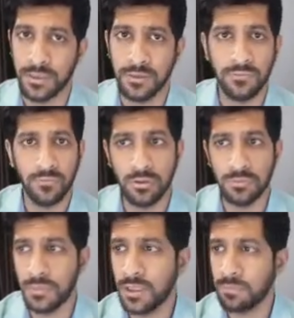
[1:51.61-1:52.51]
It
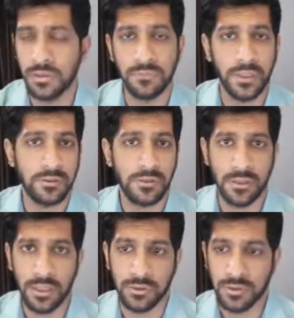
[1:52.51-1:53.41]
won't be a perfect
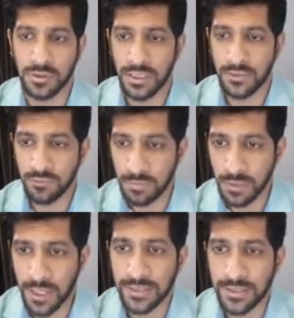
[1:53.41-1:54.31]
round. It will be
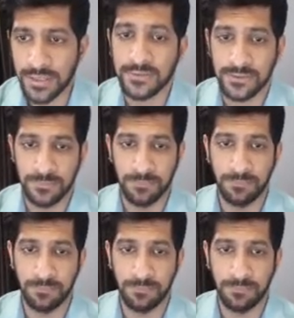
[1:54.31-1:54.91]
like this.